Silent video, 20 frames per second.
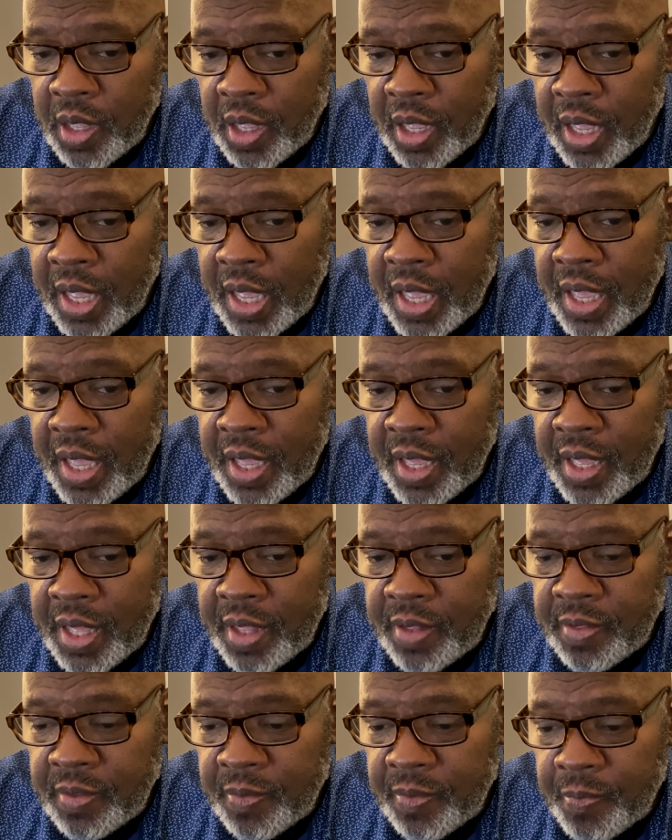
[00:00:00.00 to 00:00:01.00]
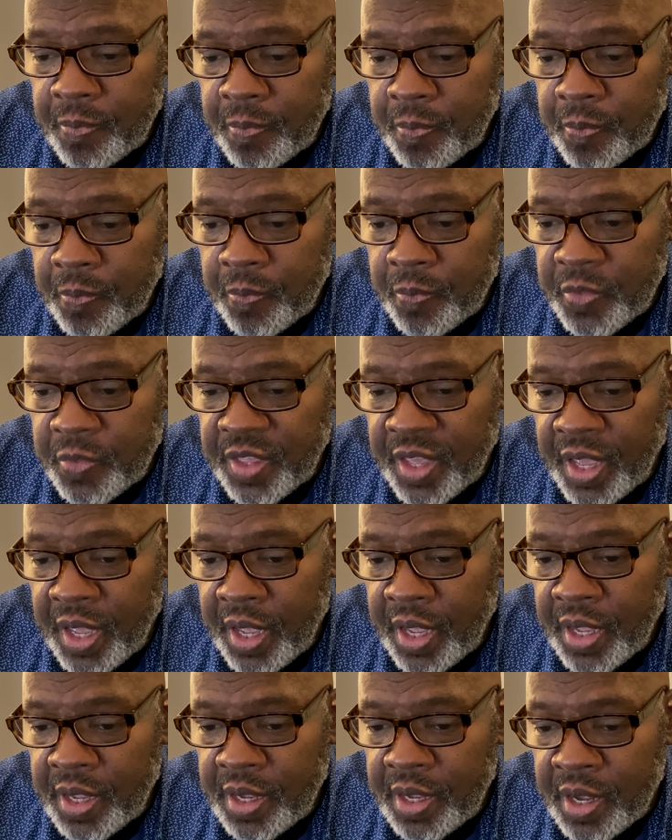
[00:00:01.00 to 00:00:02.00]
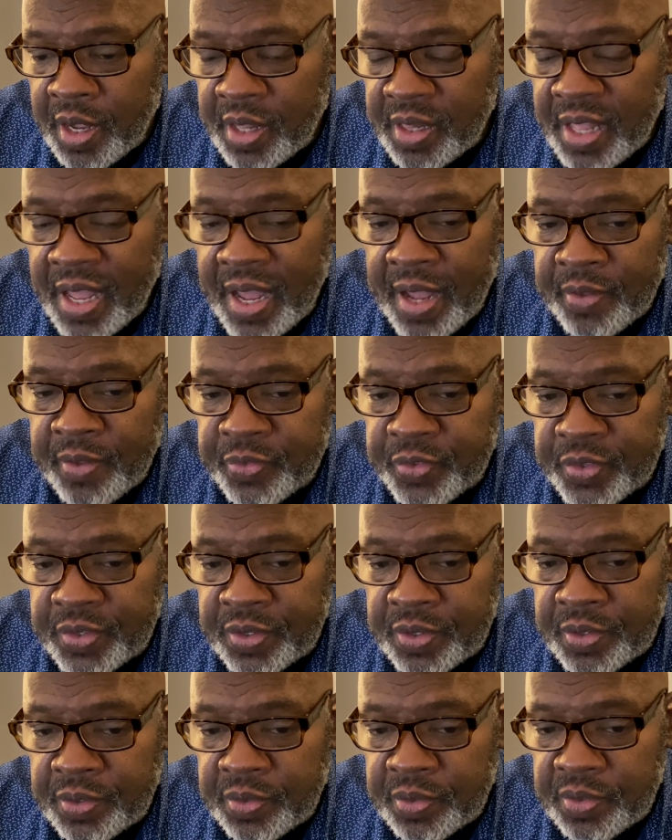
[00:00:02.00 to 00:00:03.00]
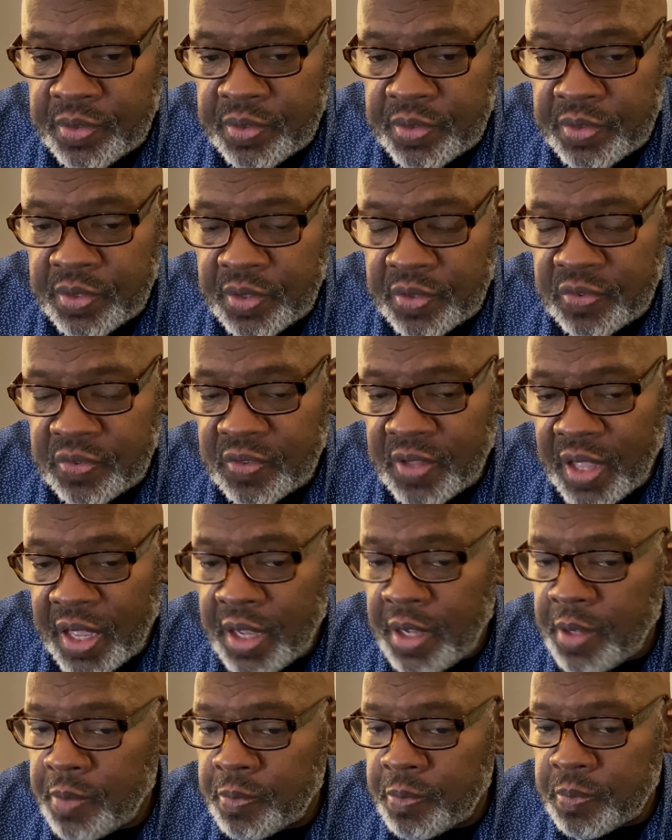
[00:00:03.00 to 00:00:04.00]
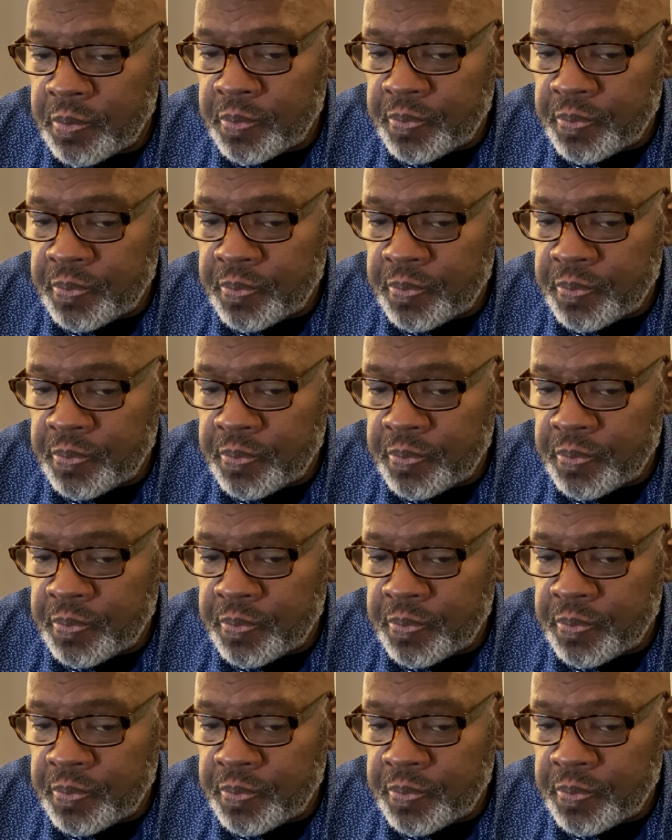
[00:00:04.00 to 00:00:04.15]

and they allowed the the state